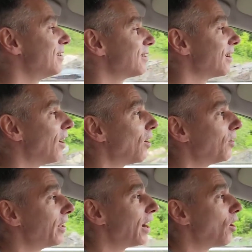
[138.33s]

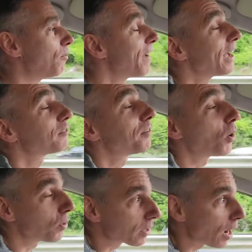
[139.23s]
So, fast
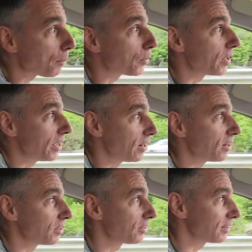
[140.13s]
forward a couple
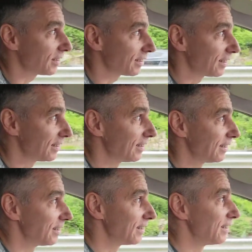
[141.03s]
years.
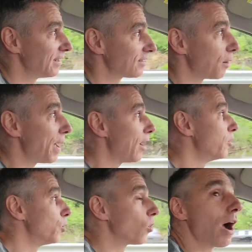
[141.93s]
Somehow
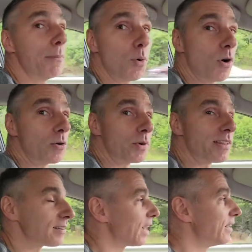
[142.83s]
you were on board
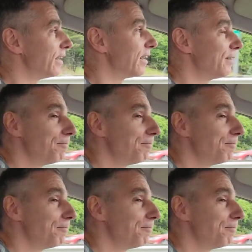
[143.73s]
with this idea.